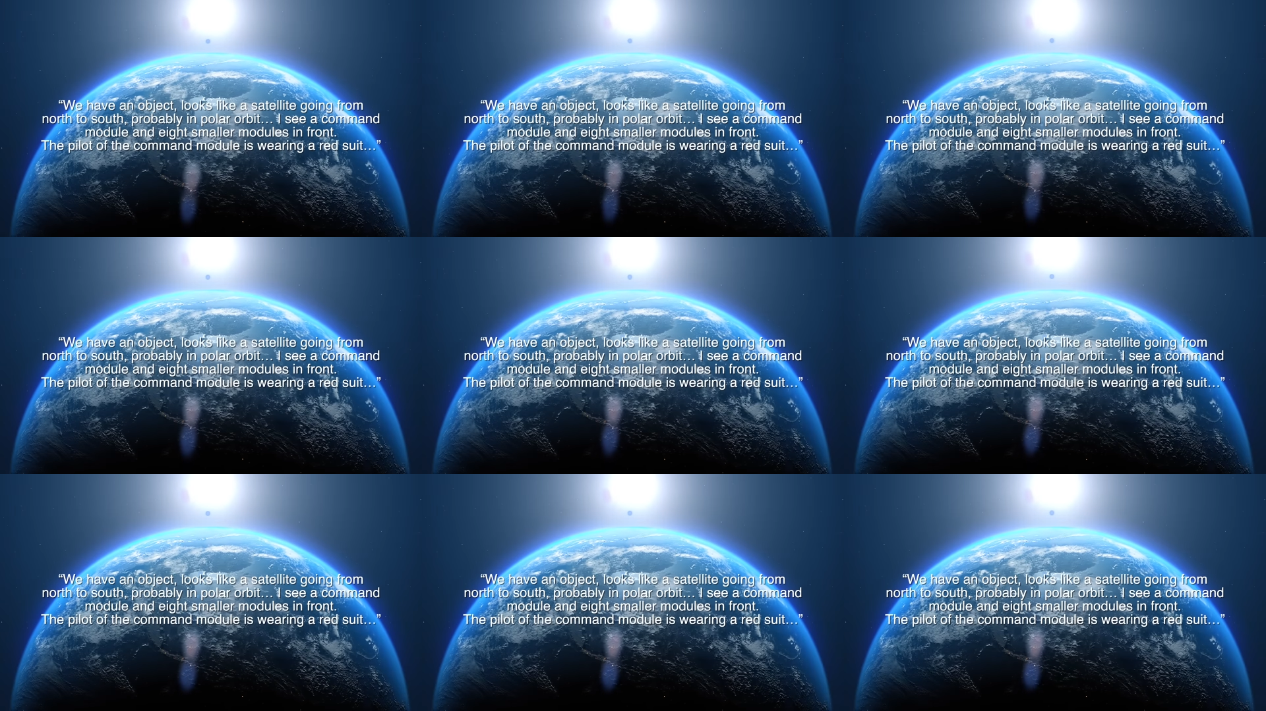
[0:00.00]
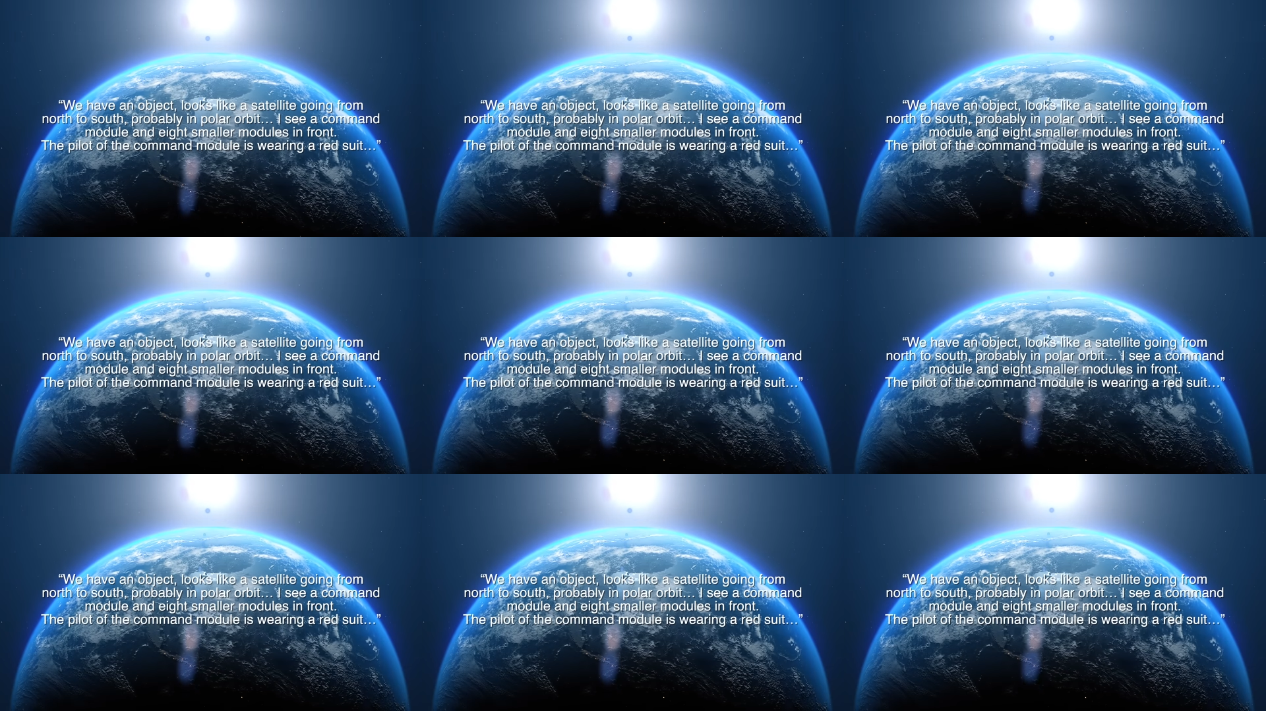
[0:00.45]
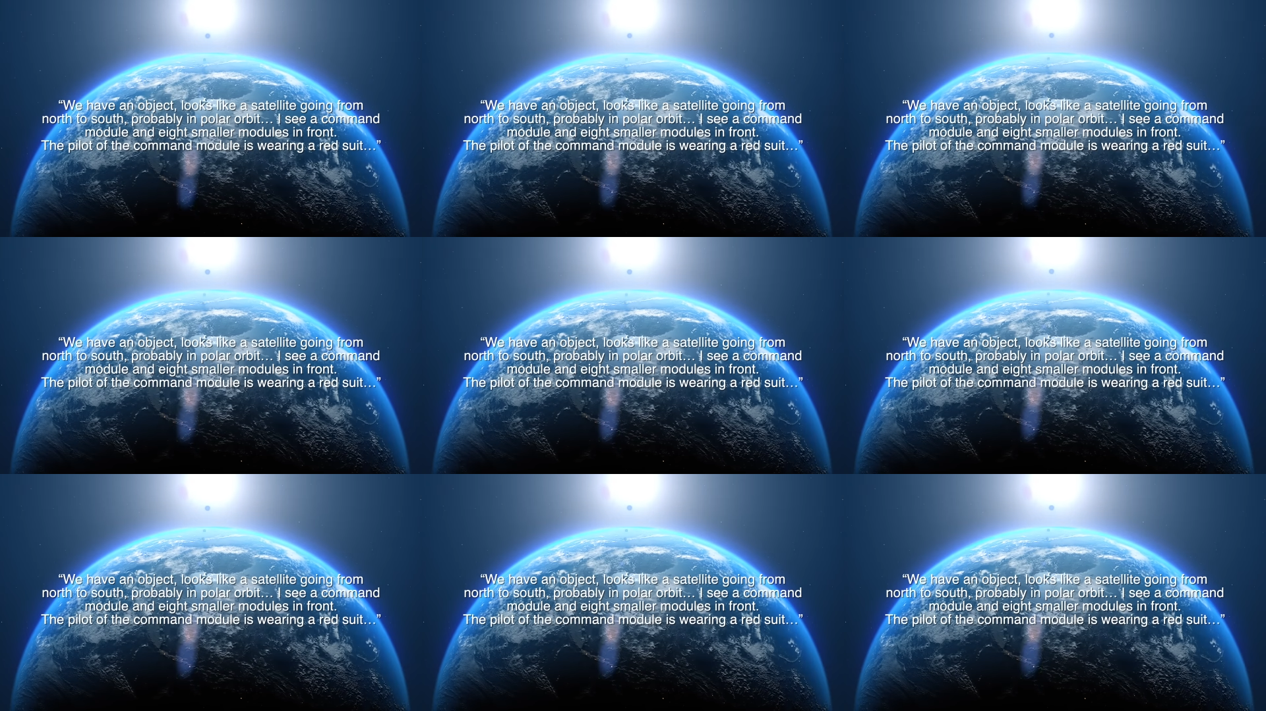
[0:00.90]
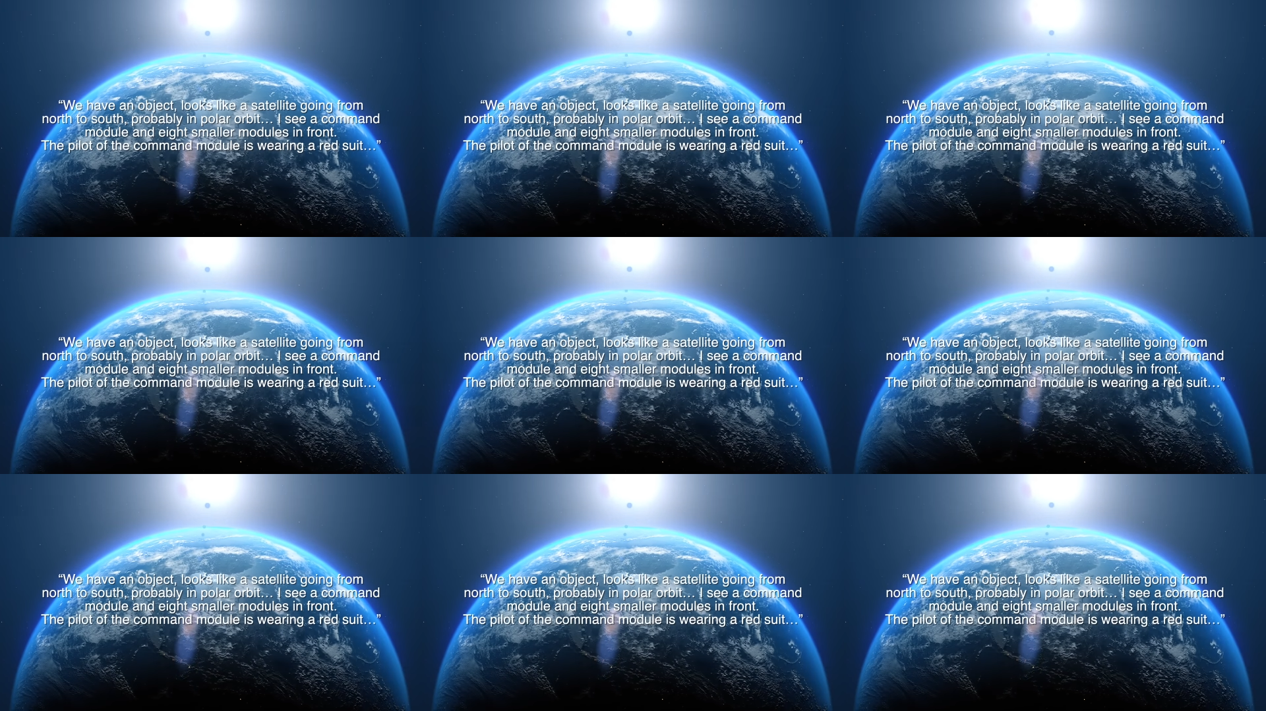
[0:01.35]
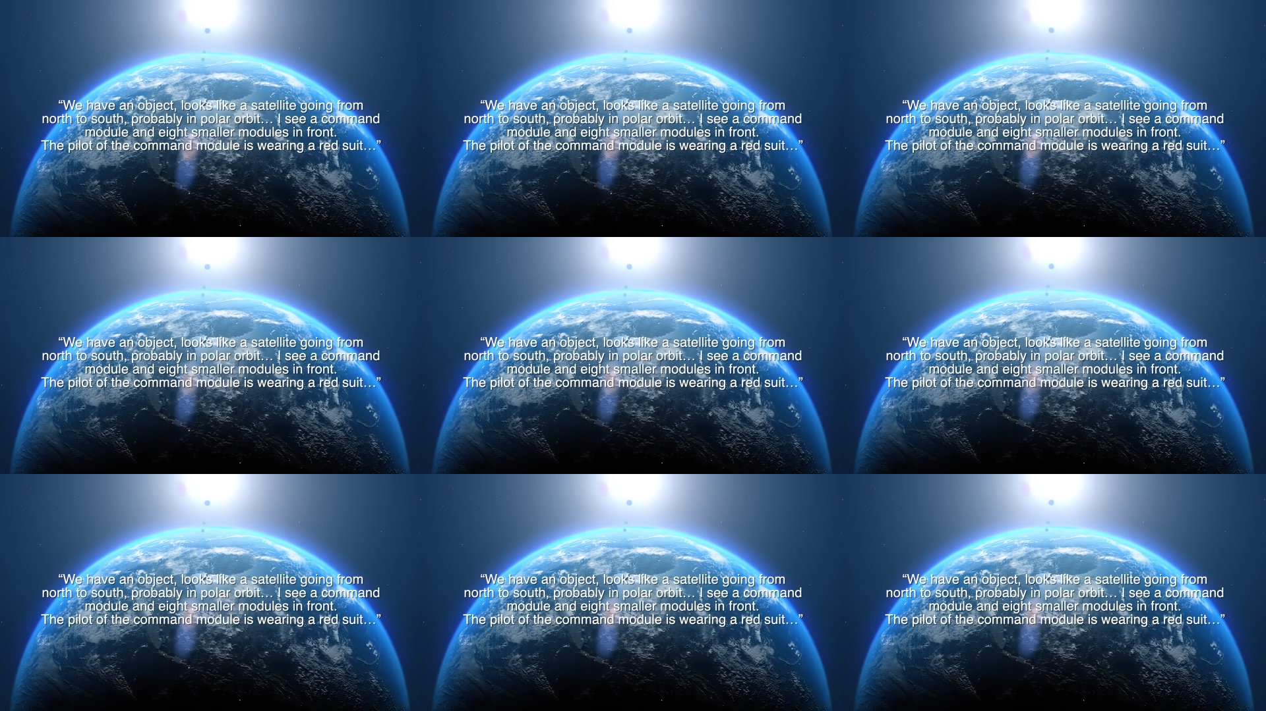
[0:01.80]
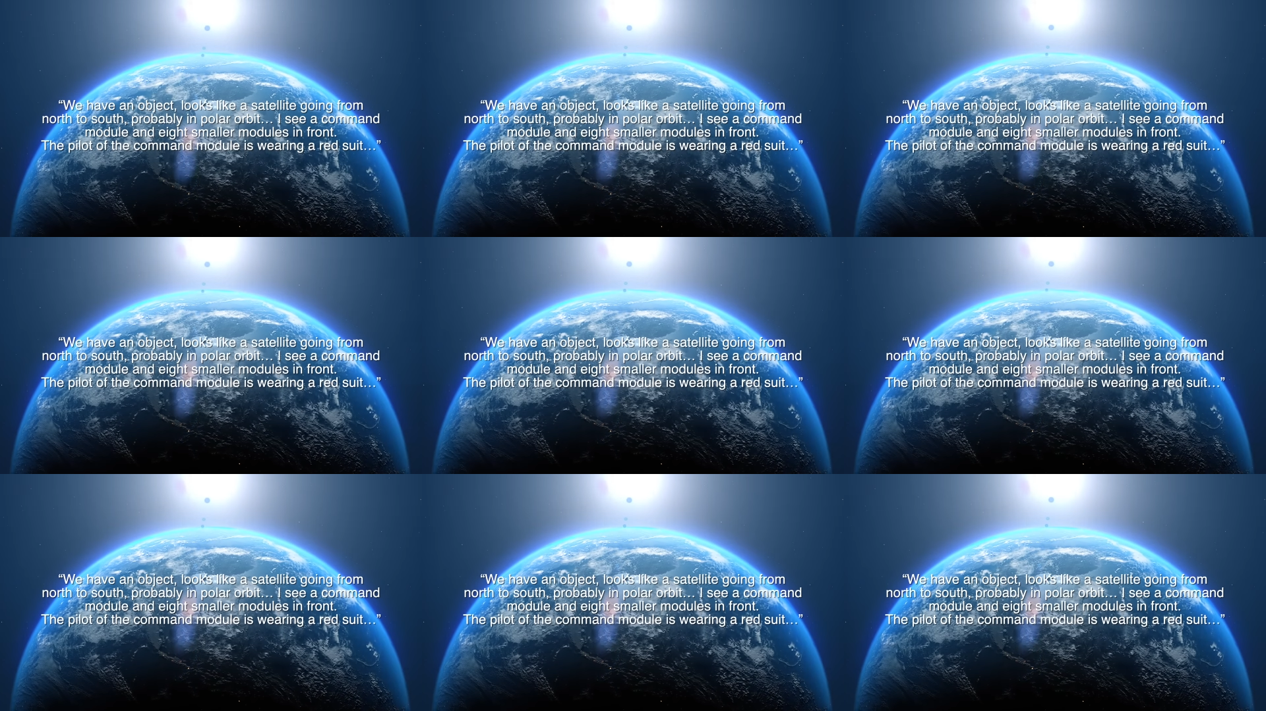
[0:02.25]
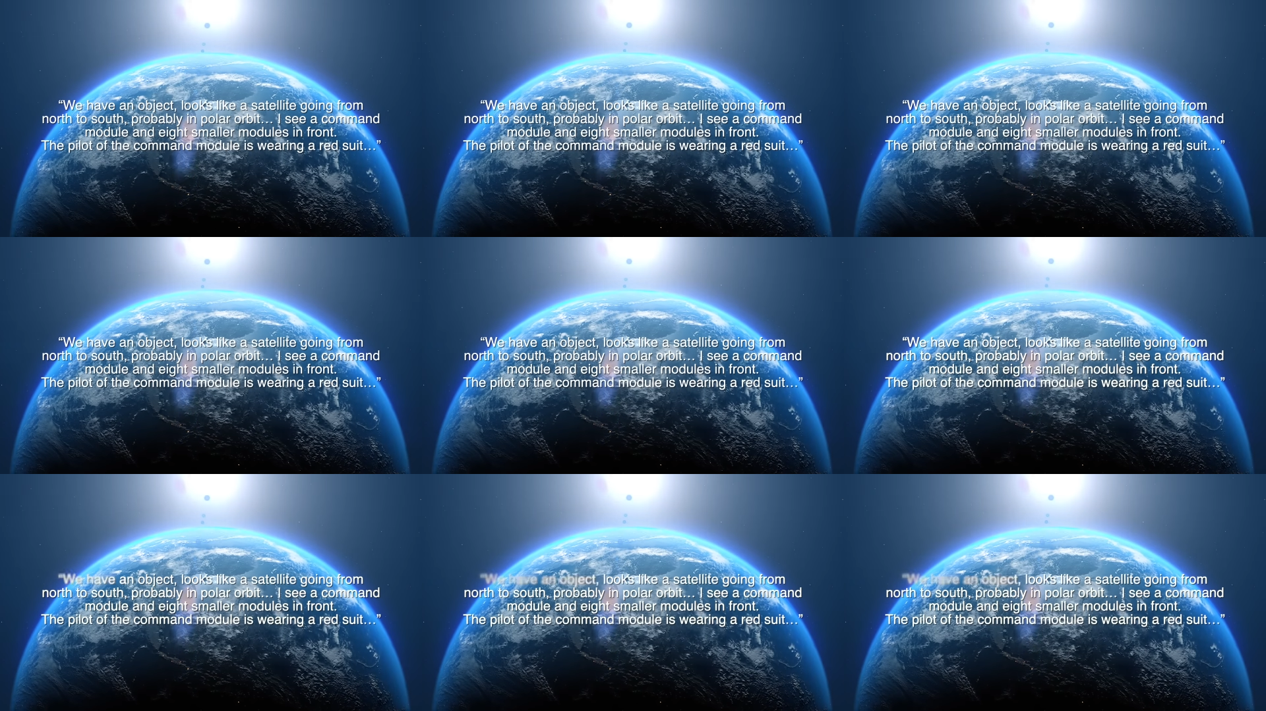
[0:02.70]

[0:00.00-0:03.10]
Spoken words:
Nobody's mouth can be seen.